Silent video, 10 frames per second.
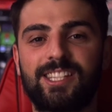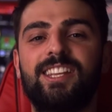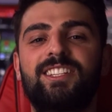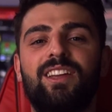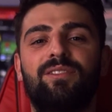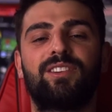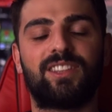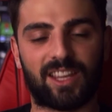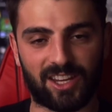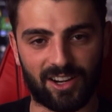stay safe,
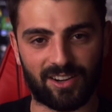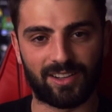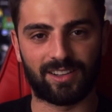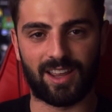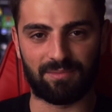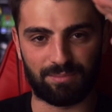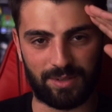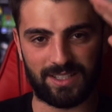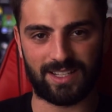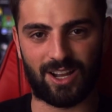take care, and
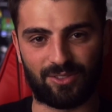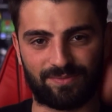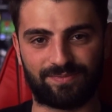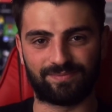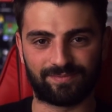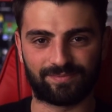peace out.